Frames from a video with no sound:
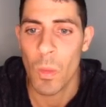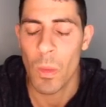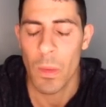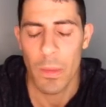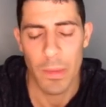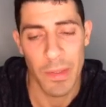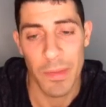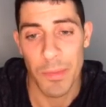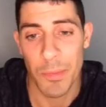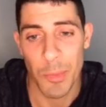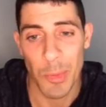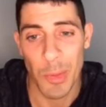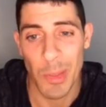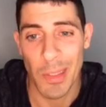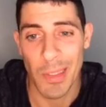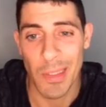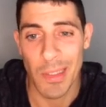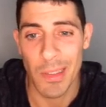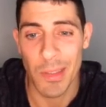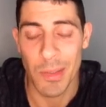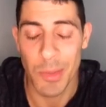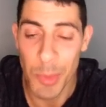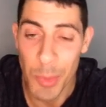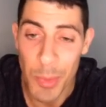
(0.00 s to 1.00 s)
didn't
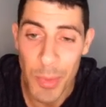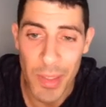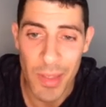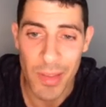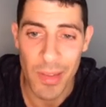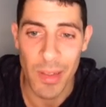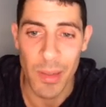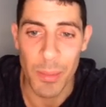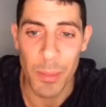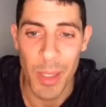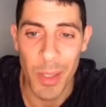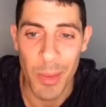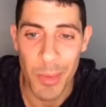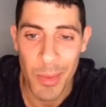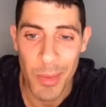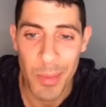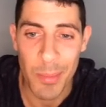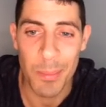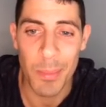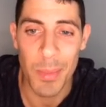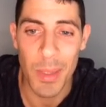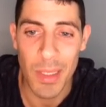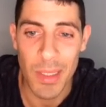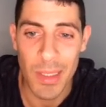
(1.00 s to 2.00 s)
really do anything about
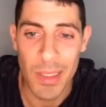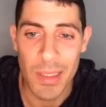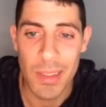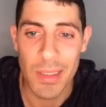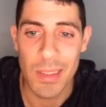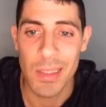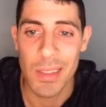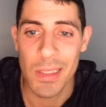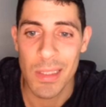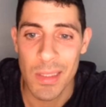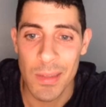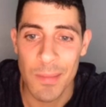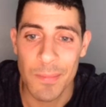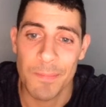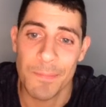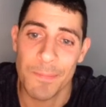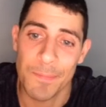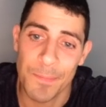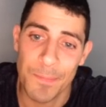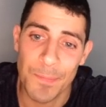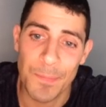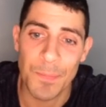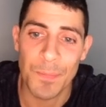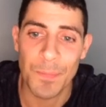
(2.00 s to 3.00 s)
it, but
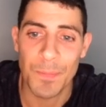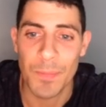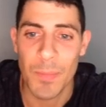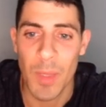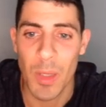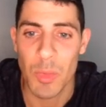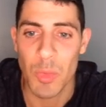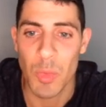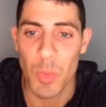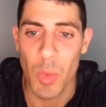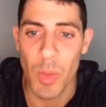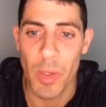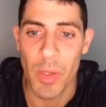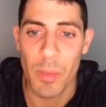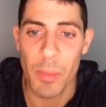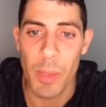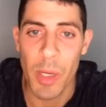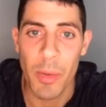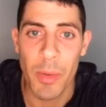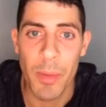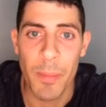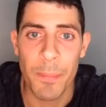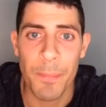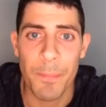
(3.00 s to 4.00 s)
I was worried
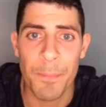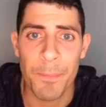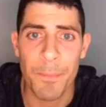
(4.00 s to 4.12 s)
about it.